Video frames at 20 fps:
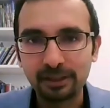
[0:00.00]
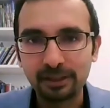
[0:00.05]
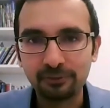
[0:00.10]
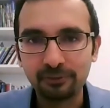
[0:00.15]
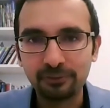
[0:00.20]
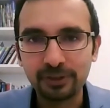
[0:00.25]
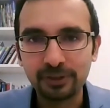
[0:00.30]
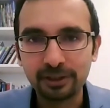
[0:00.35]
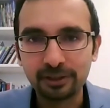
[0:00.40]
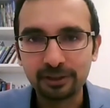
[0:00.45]

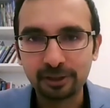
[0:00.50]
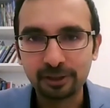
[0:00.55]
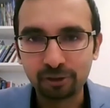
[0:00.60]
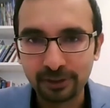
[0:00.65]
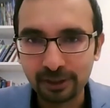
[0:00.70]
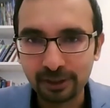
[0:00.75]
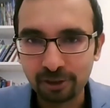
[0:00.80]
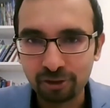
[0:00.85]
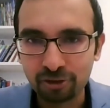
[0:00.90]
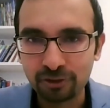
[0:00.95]
within the
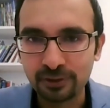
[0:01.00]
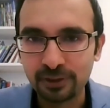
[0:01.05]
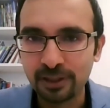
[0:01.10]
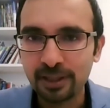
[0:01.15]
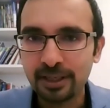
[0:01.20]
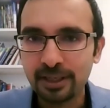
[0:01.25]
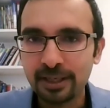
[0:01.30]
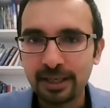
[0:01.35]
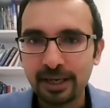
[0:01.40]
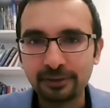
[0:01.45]
tradition,
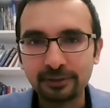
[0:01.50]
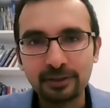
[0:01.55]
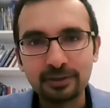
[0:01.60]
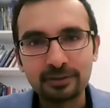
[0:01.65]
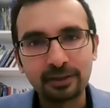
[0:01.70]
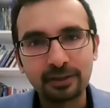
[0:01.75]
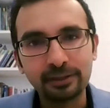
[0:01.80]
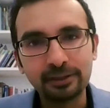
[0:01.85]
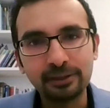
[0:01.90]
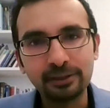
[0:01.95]
and this
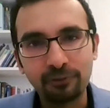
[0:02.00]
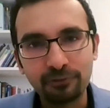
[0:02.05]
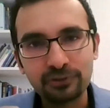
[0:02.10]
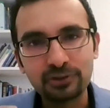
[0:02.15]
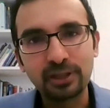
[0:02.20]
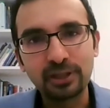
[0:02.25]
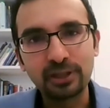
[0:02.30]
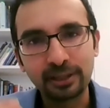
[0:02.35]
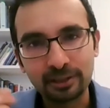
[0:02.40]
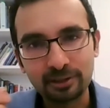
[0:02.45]
idea of
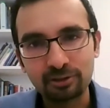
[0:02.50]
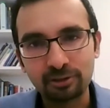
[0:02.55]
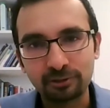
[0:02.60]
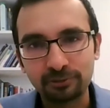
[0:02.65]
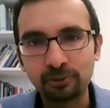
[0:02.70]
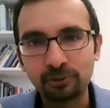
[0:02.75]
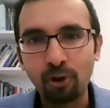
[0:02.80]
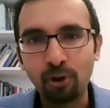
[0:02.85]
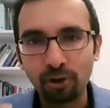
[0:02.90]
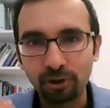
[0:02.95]
signs of
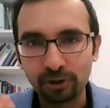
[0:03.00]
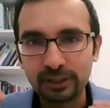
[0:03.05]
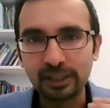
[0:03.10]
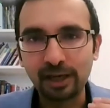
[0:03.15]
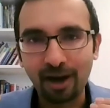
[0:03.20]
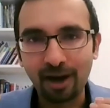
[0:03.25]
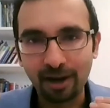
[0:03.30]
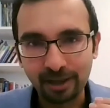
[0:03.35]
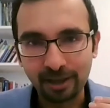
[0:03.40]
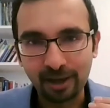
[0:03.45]
God, the
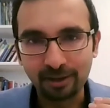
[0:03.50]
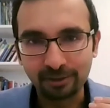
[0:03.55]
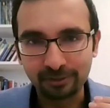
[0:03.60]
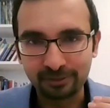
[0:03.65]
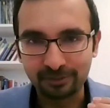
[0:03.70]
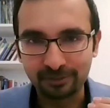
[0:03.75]
ayat,